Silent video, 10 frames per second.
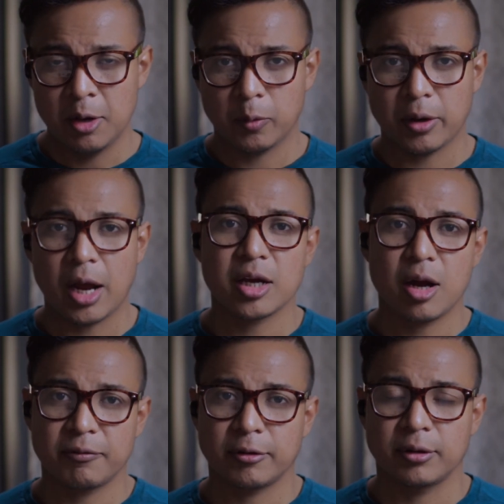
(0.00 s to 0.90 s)
where I
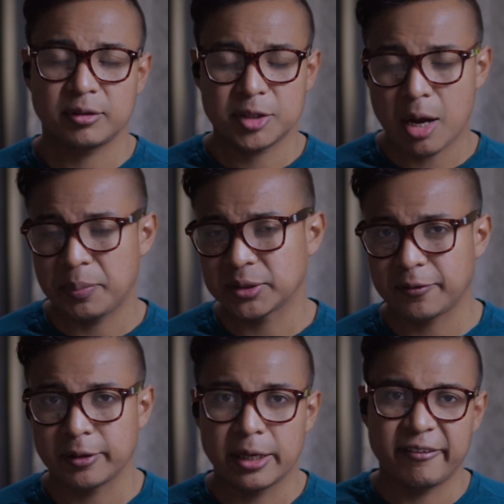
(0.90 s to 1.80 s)
cover topics
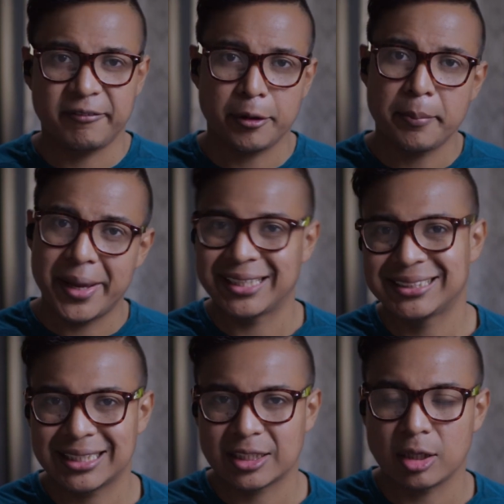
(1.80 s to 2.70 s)
from the very
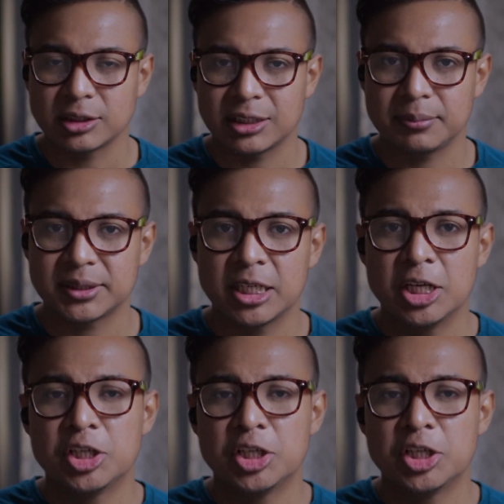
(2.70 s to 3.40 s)
basic concepts